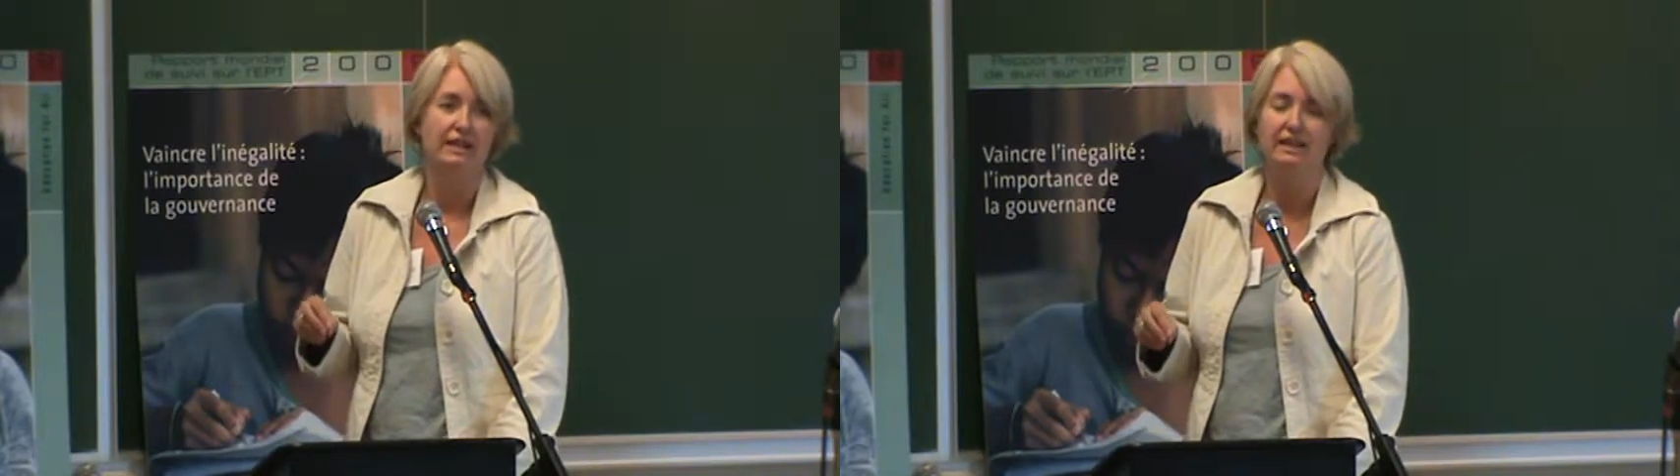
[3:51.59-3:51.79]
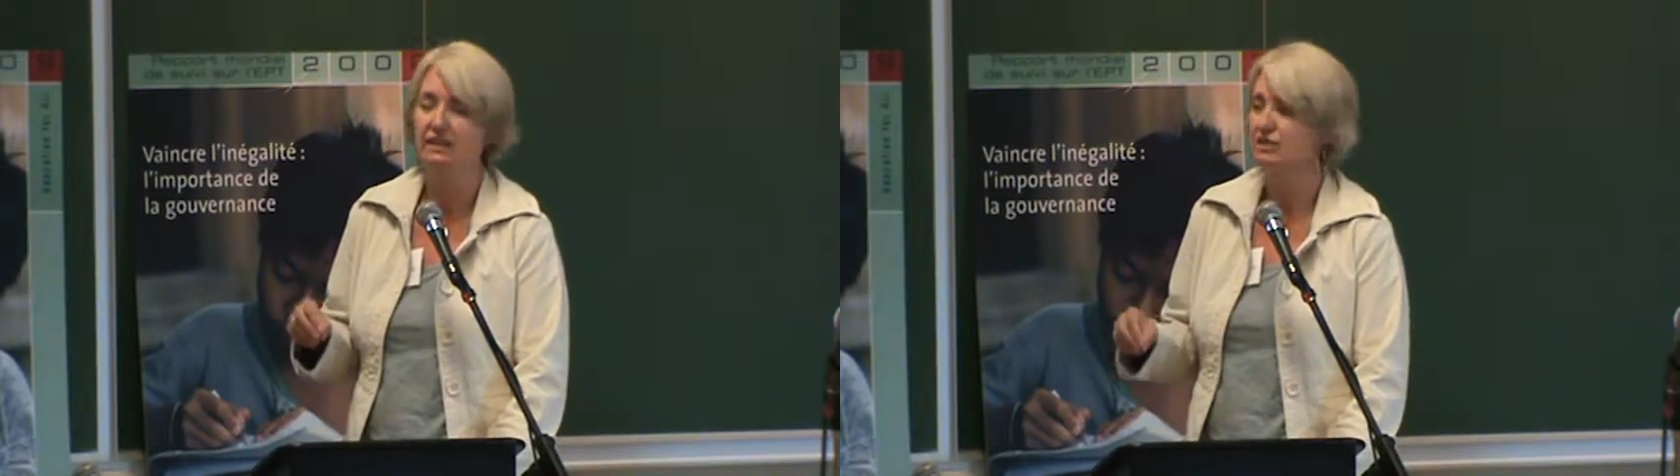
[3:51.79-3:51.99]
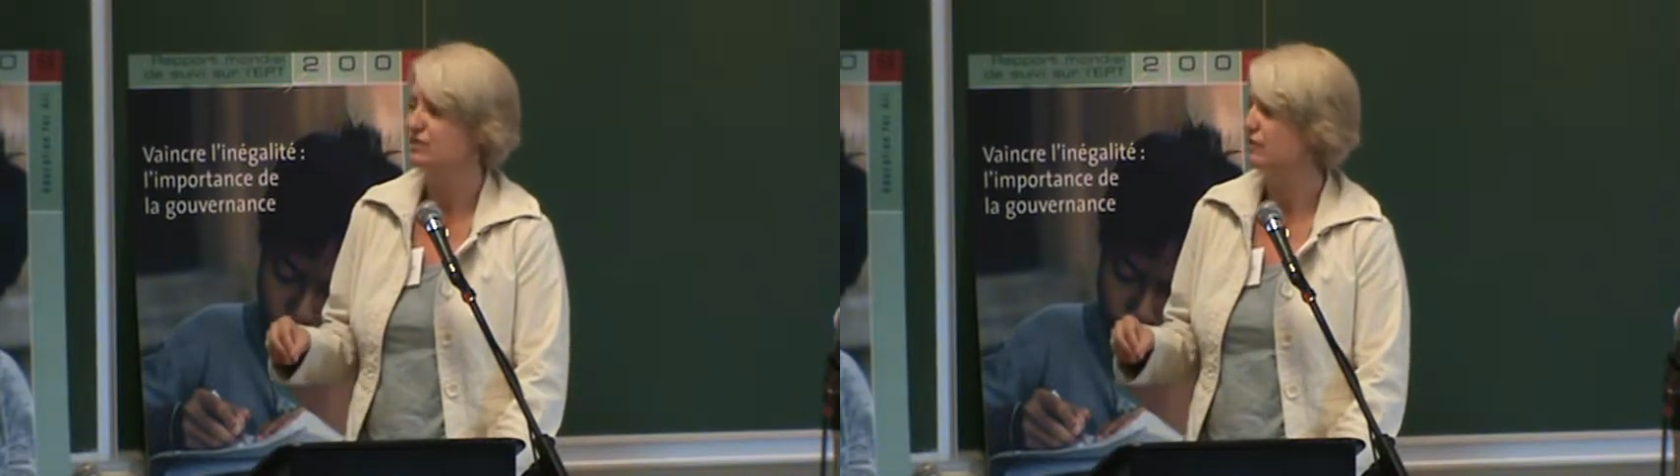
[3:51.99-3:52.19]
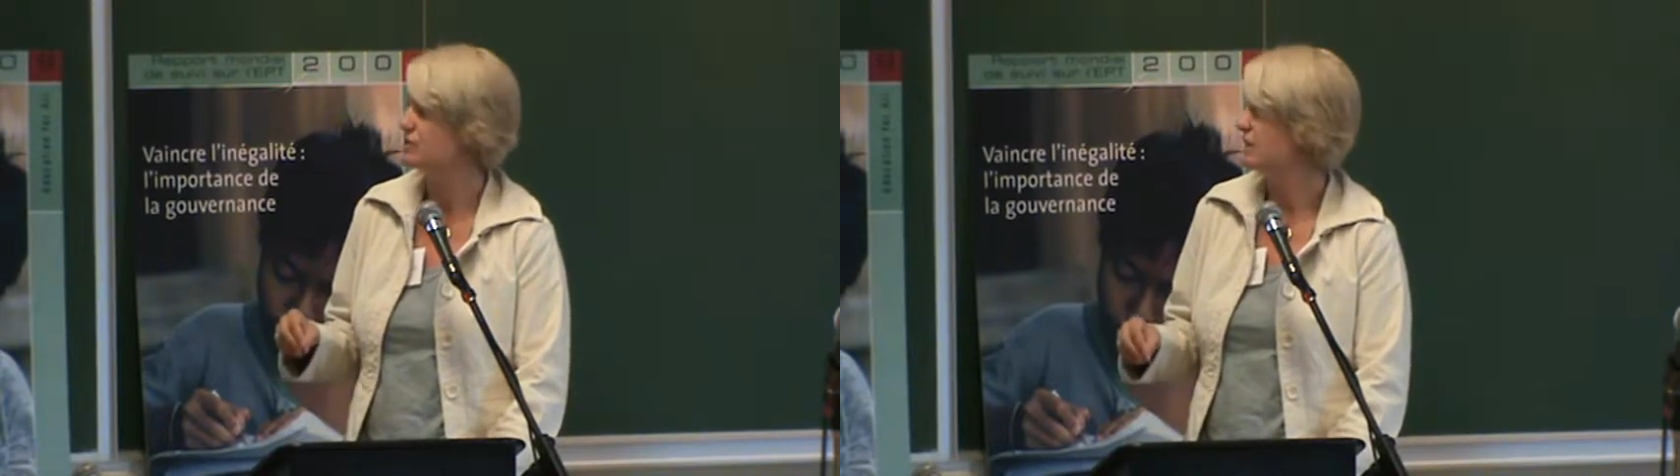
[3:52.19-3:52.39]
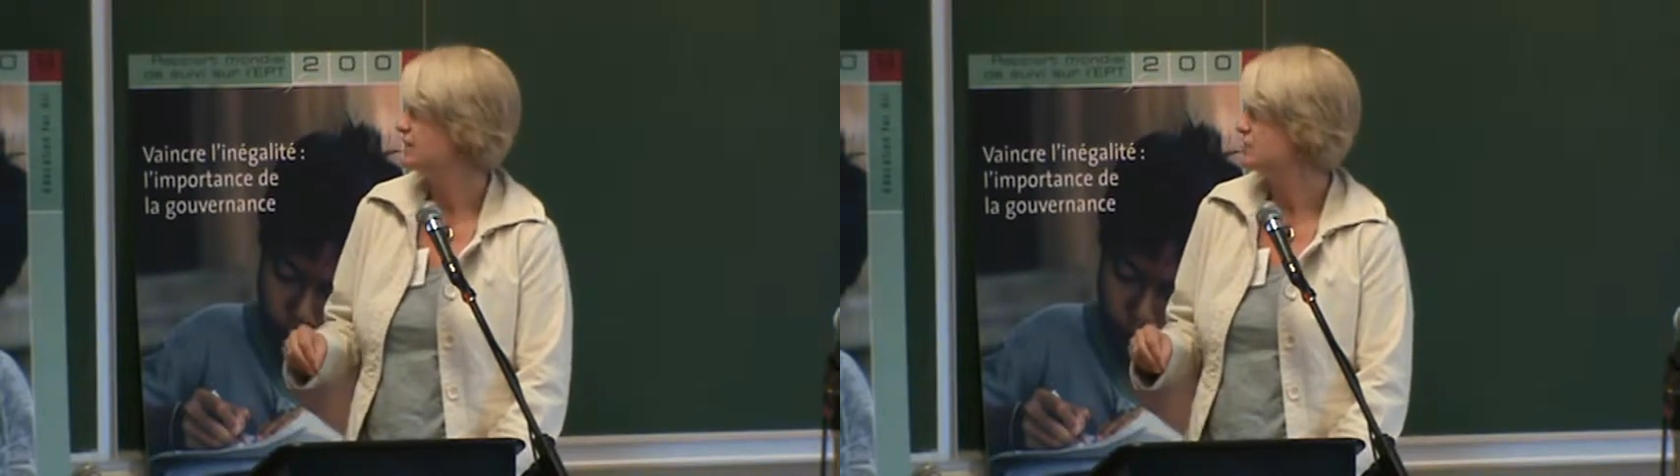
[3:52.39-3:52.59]
in each of
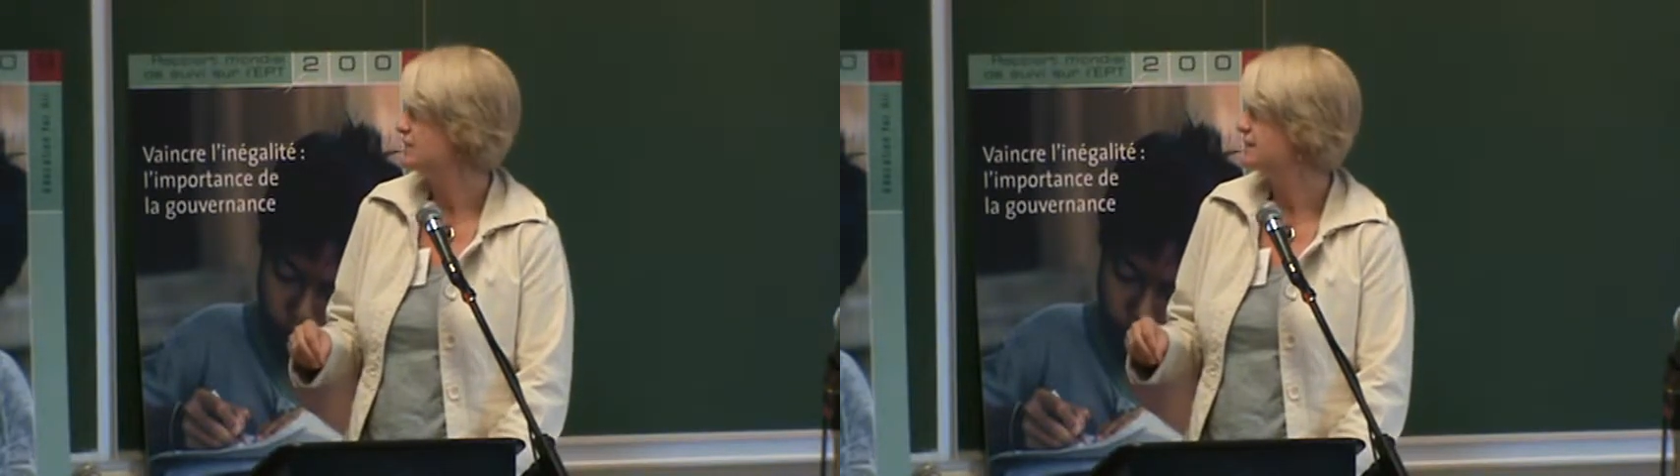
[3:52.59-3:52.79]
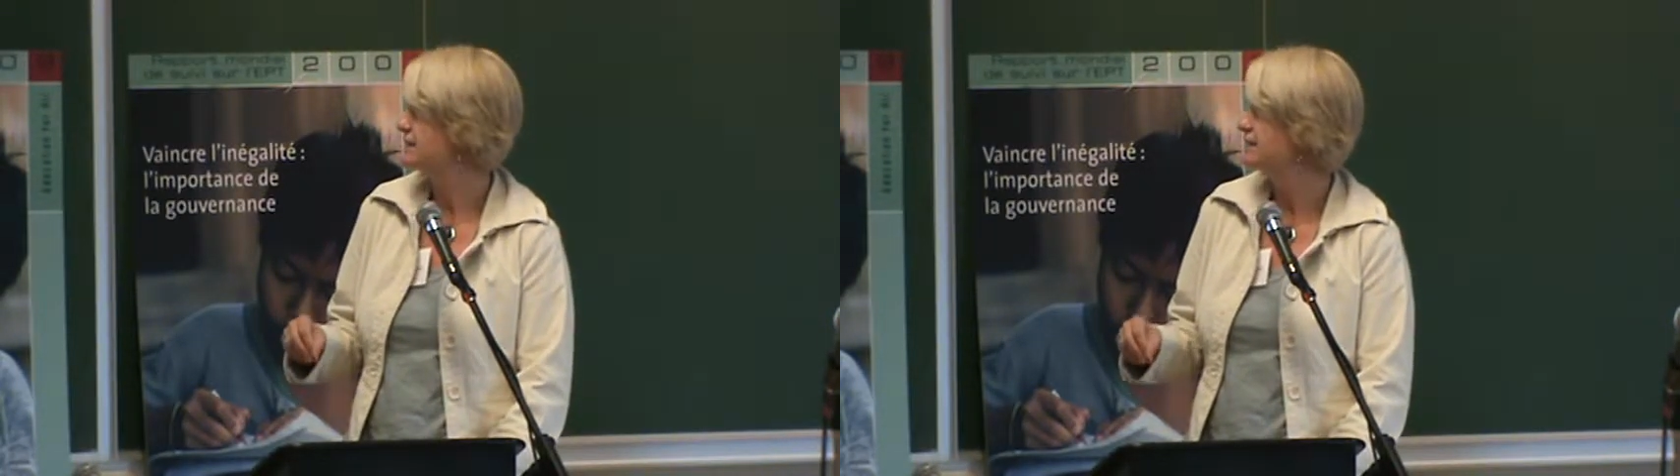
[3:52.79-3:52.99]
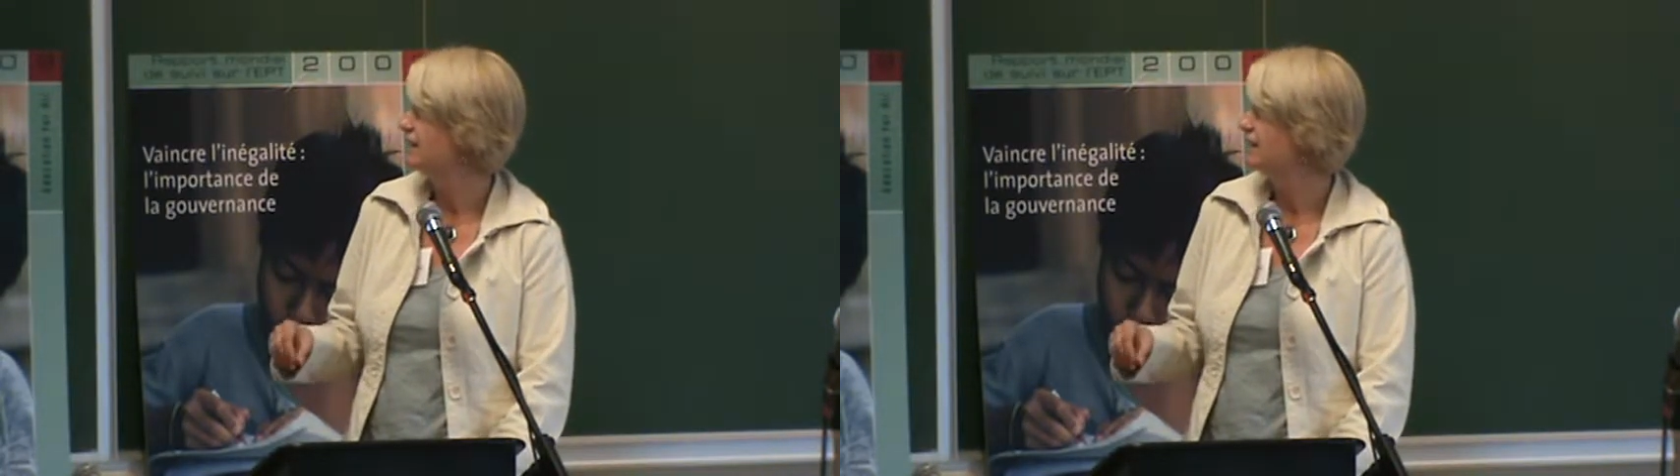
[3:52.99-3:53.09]
those countries.